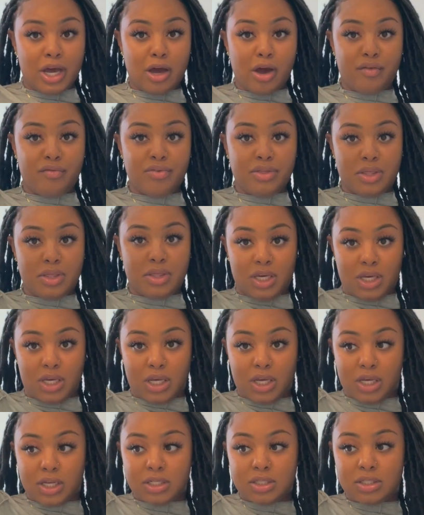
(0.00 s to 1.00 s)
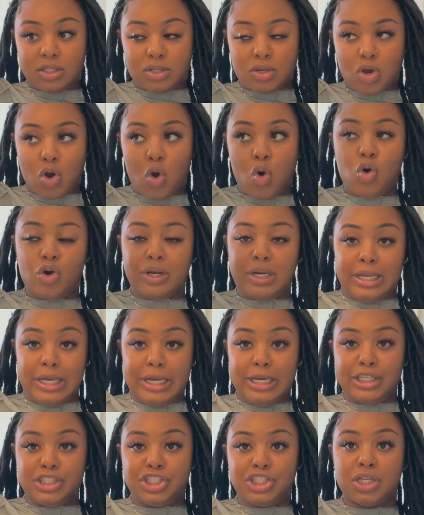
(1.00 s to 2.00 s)
of these on
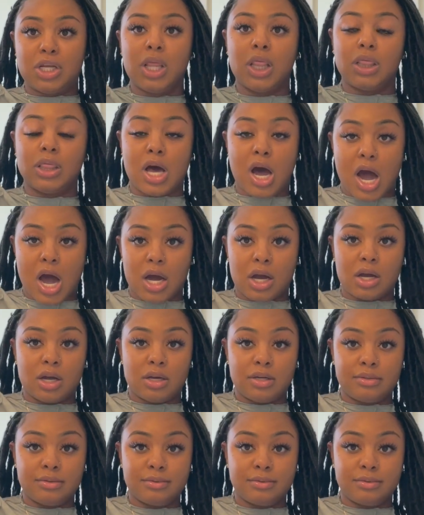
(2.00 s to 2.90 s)
each lock.